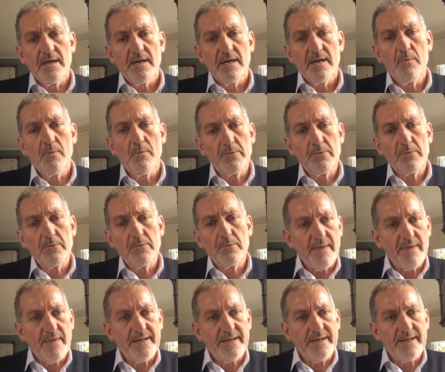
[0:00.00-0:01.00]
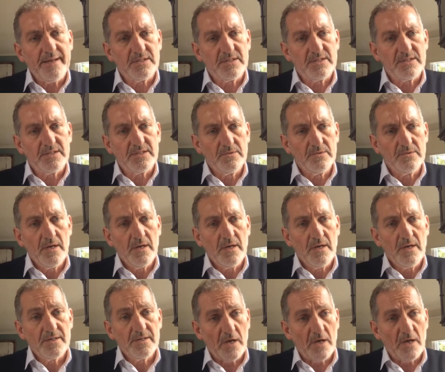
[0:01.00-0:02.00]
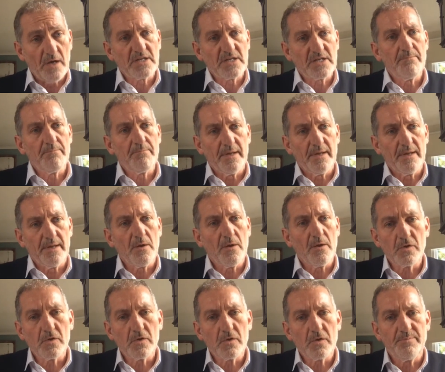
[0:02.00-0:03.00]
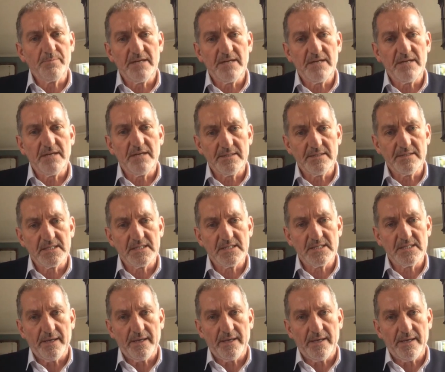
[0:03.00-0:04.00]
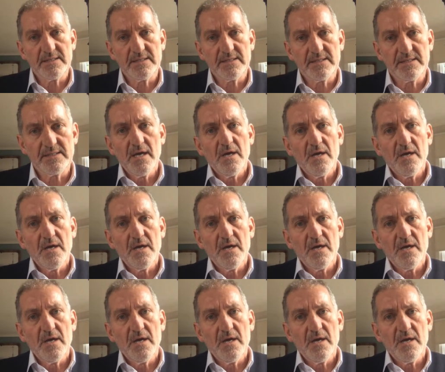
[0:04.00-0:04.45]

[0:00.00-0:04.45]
how we recommend to the Welsh Government what could be different in this space,